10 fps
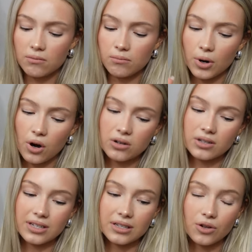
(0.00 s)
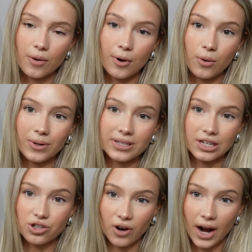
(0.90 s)
Pot? This is not a pot. What is it? A
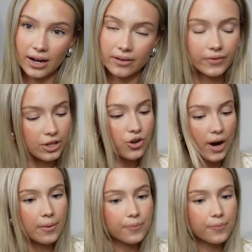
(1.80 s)
tray. A tray.